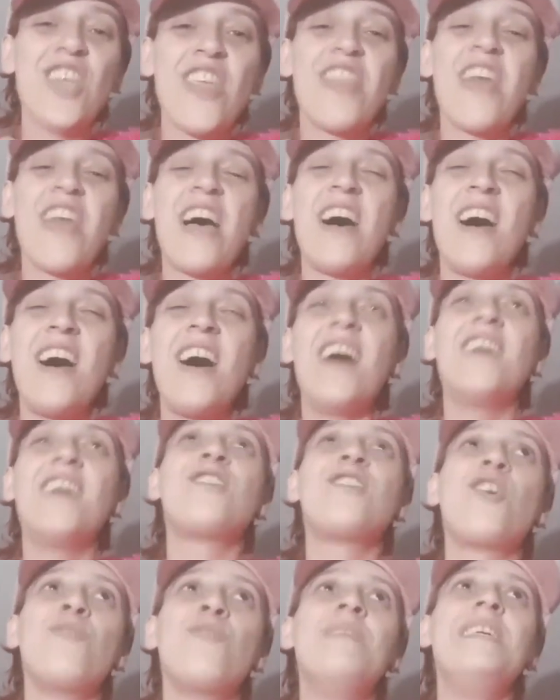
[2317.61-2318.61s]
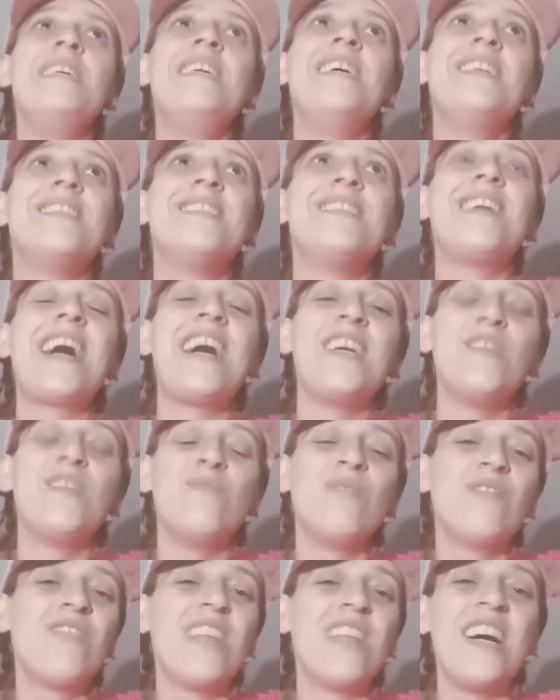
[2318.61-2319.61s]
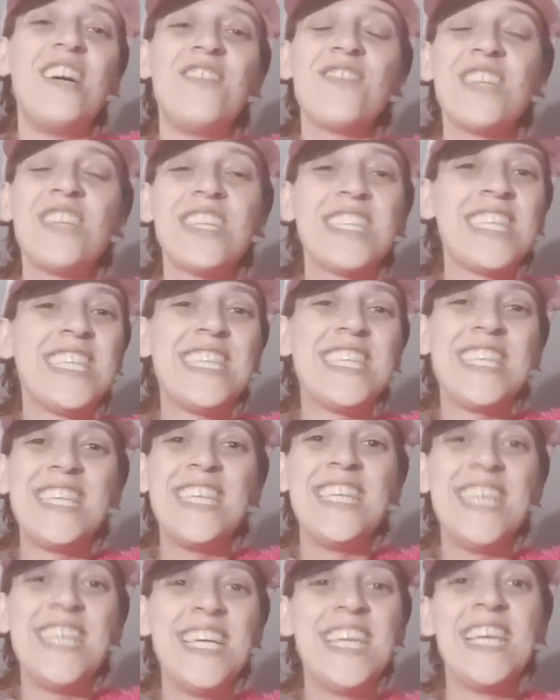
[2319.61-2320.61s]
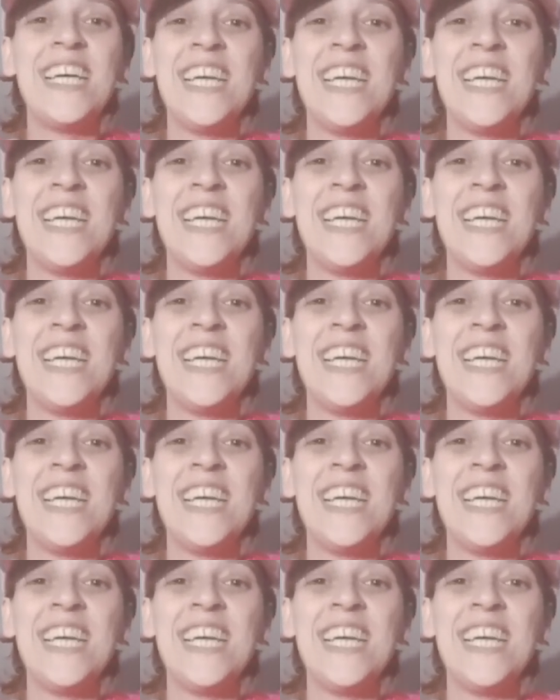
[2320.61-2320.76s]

that had me dying of laughter today.